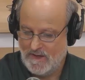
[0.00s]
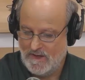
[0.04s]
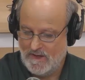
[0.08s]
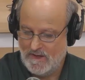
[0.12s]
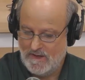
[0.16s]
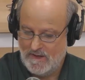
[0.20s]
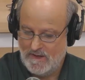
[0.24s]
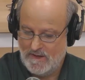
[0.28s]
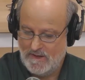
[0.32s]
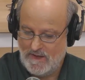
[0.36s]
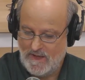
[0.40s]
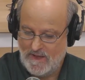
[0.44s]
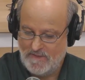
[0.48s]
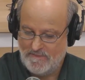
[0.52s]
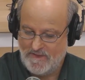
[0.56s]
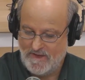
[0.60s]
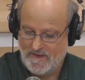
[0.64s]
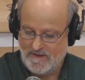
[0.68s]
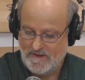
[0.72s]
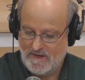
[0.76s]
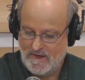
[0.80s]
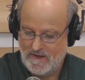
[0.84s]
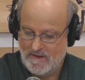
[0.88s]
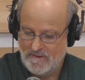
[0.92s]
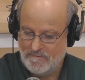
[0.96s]
uh, had
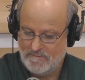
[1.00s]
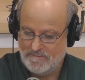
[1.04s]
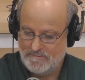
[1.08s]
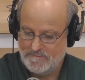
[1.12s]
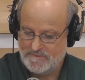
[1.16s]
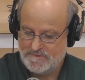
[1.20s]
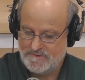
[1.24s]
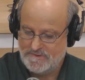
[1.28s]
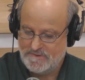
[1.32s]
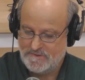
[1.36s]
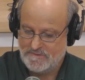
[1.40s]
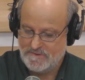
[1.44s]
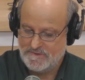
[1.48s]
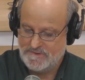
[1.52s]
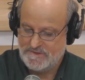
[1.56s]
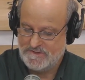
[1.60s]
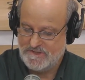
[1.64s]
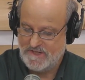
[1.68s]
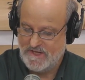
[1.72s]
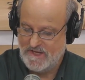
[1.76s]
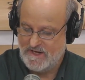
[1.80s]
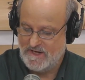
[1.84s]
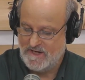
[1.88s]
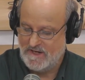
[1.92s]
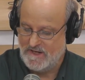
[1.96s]
they come to
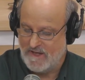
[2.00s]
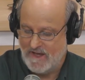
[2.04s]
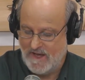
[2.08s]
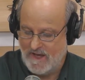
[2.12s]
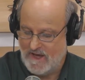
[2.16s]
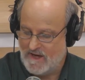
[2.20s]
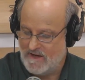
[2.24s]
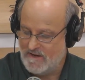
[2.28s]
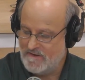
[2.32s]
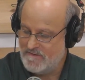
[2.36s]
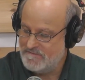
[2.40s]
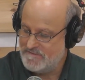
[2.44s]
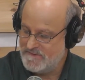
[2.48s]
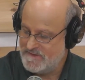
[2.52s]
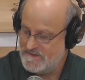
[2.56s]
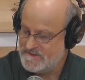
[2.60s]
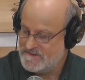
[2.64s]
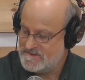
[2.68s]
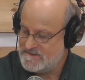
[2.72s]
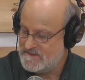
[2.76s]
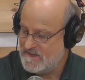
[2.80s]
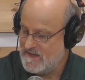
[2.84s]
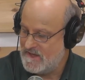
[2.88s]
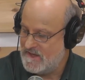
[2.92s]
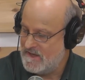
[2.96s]
Christianity out of
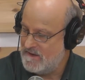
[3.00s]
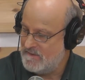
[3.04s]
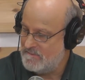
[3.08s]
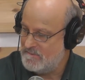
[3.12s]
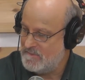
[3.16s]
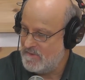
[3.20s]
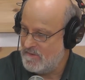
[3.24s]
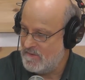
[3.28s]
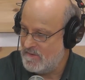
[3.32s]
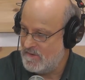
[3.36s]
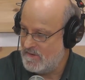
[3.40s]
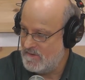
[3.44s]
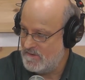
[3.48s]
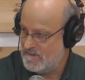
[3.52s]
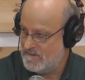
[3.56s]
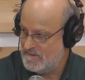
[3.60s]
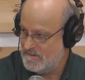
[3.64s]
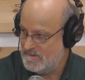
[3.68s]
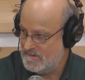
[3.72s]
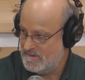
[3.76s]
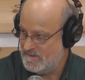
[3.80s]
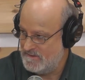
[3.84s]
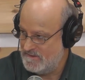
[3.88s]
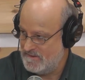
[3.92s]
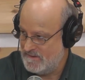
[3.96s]
Islam or?
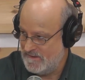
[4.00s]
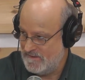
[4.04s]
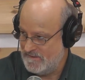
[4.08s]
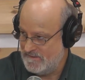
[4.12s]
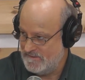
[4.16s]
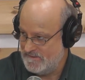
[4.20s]
Yeah, yeah,